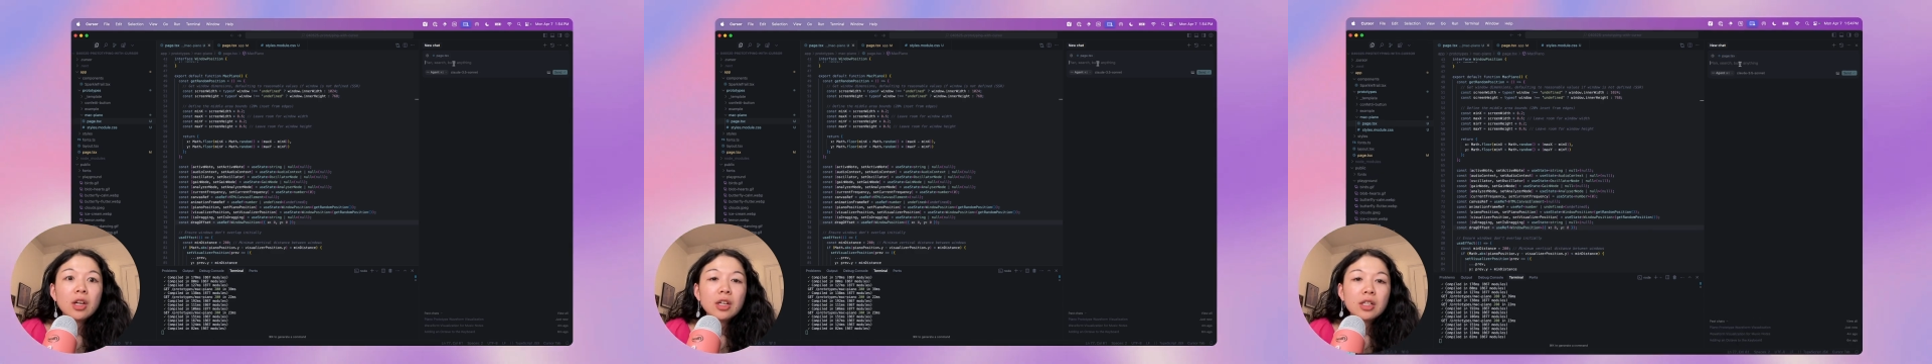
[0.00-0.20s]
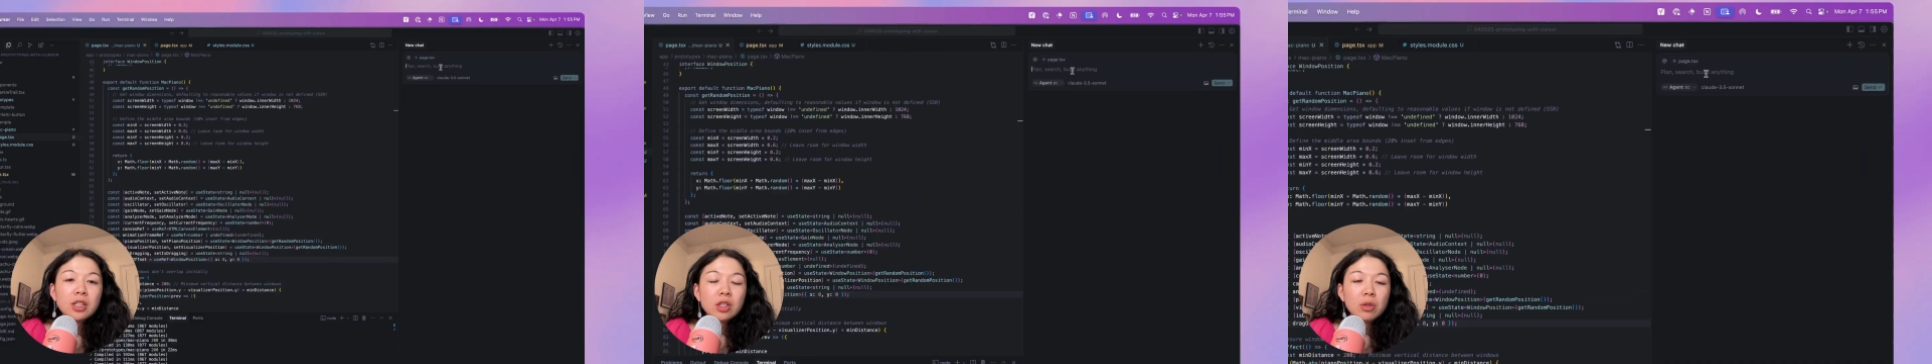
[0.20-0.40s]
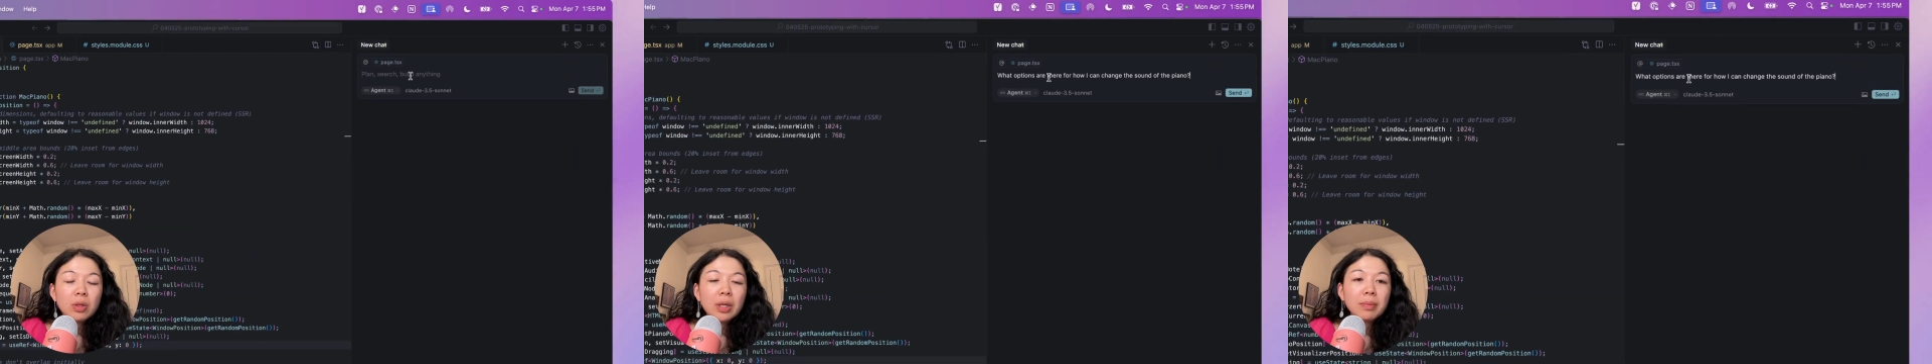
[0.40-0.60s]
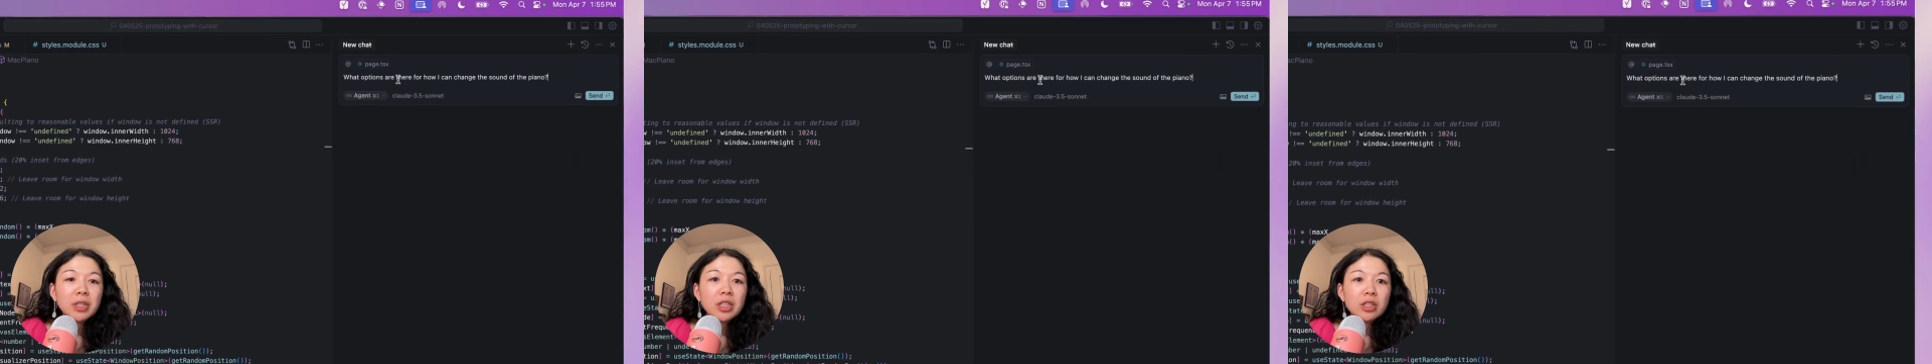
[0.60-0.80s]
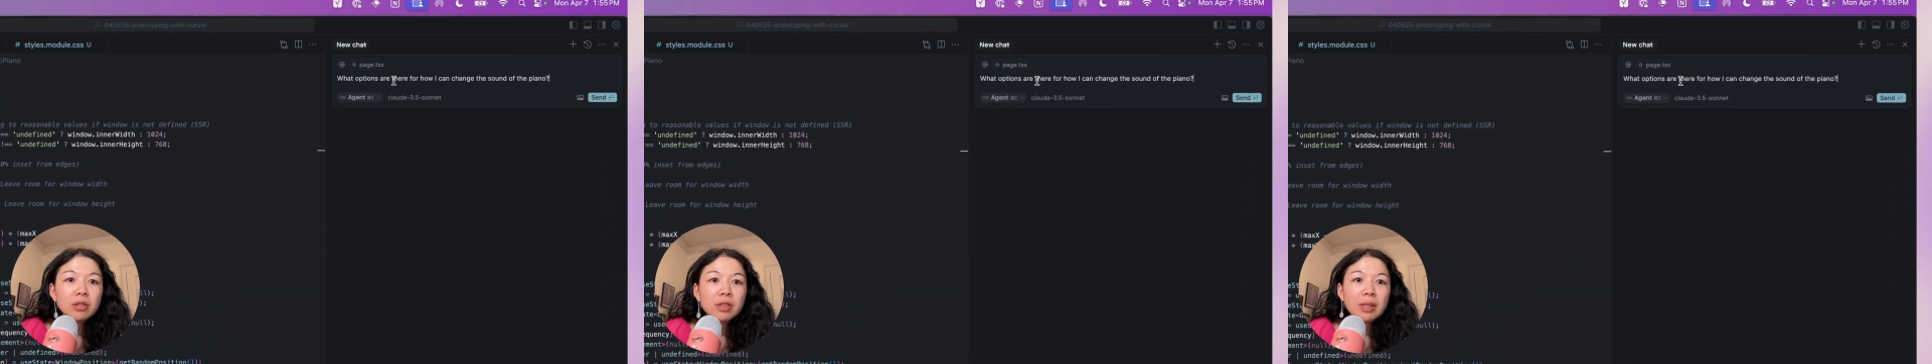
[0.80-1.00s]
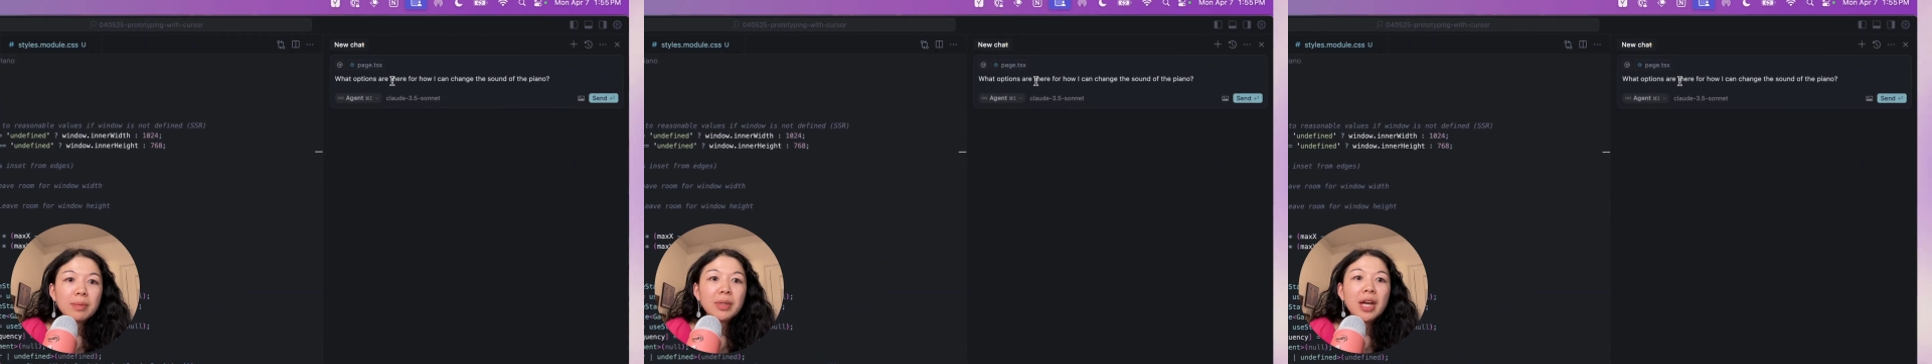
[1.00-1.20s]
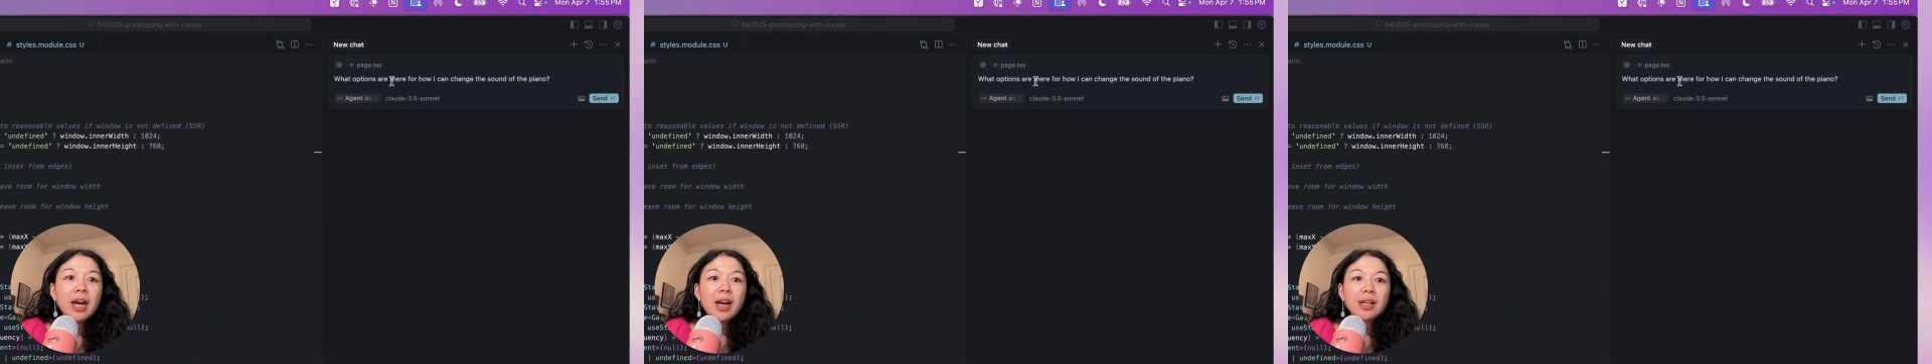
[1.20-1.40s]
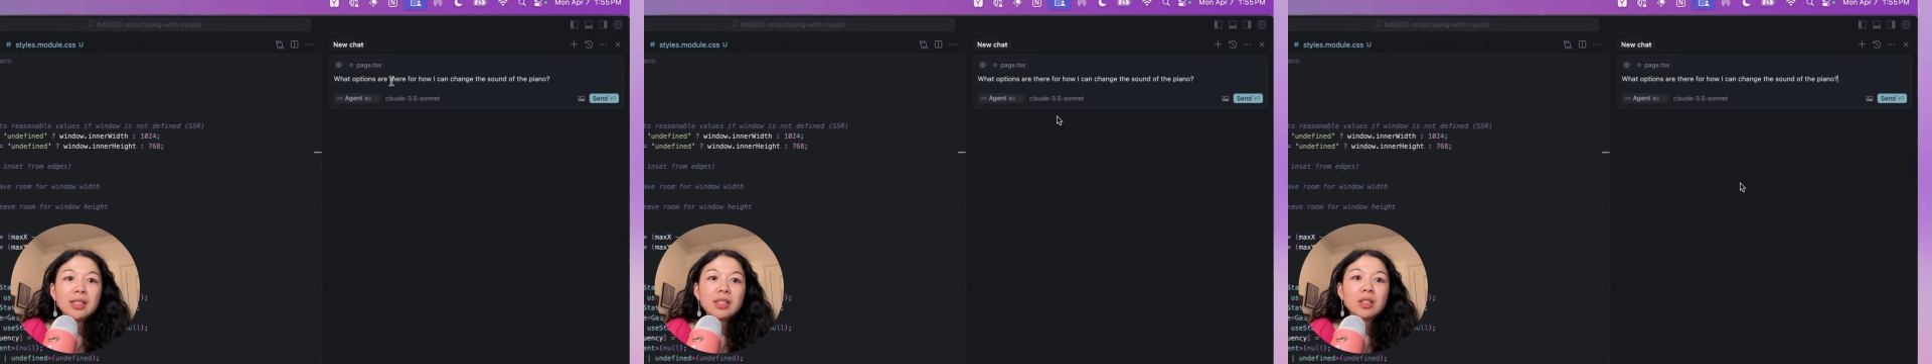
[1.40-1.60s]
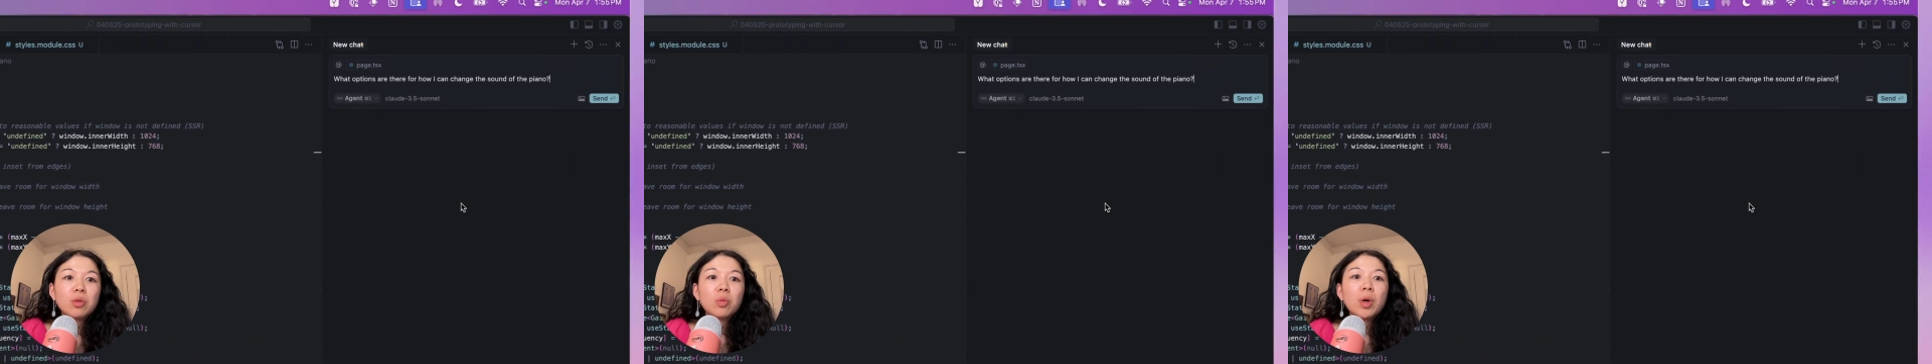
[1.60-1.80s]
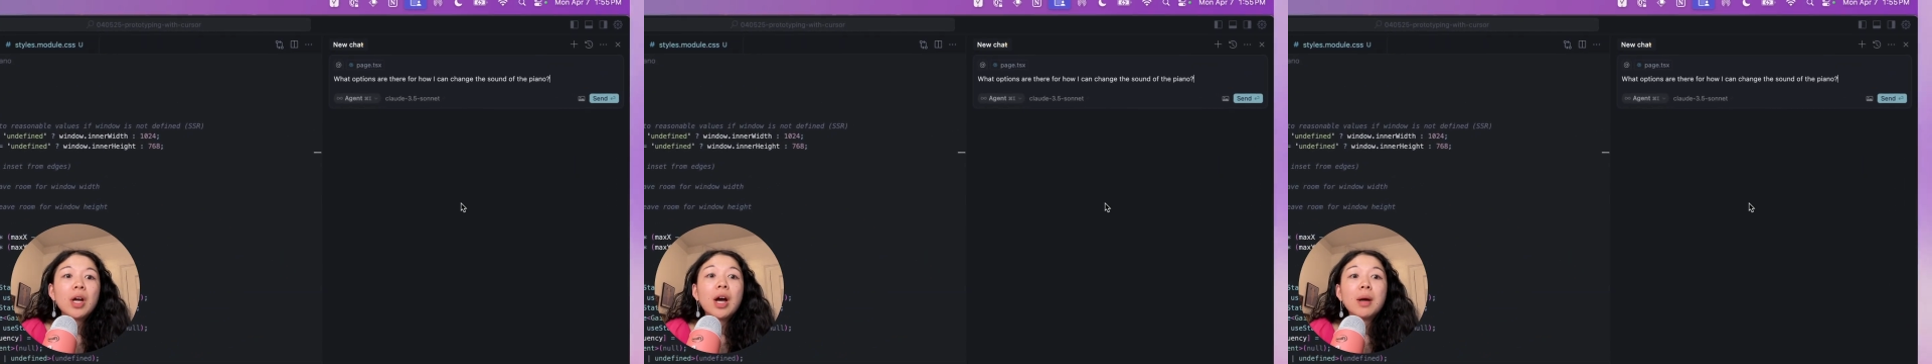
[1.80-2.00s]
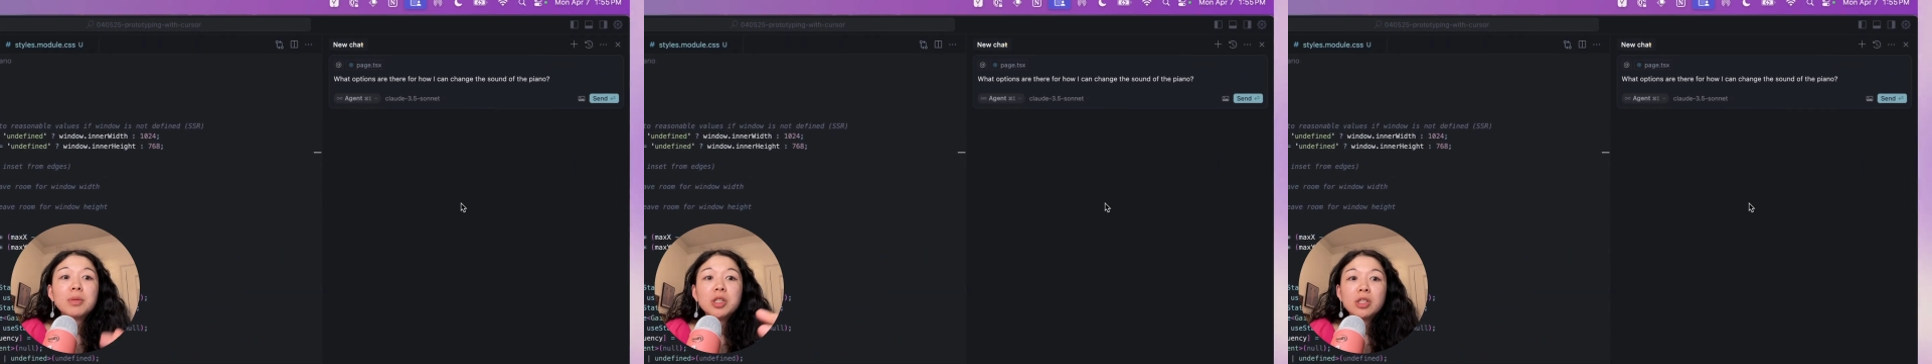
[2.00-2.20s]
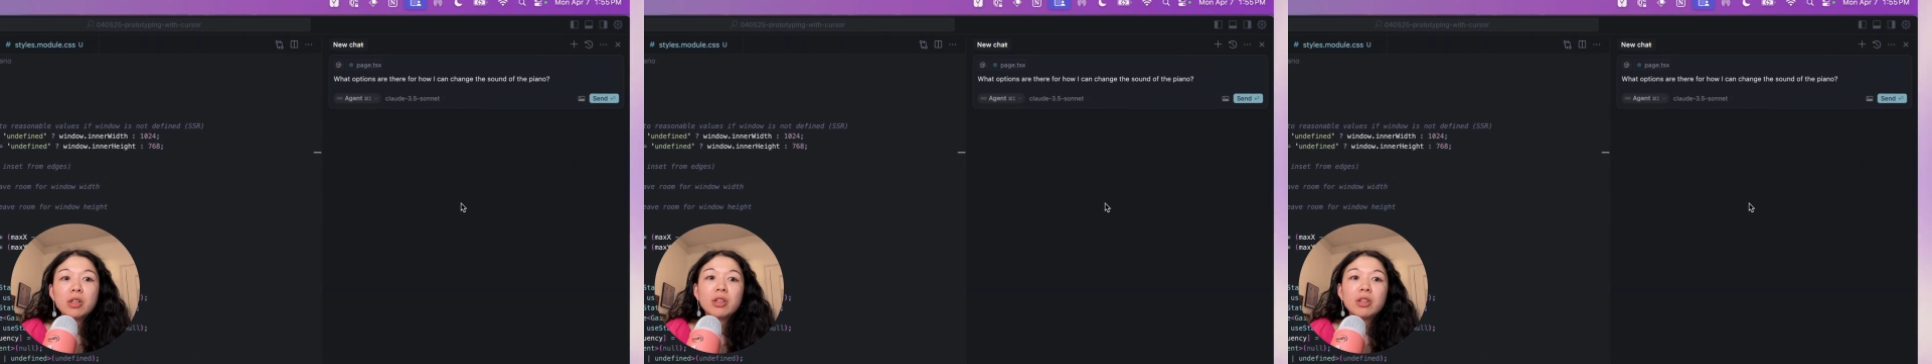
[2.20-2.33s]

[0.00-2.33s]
So what I'm going to do is I'm going to ask what options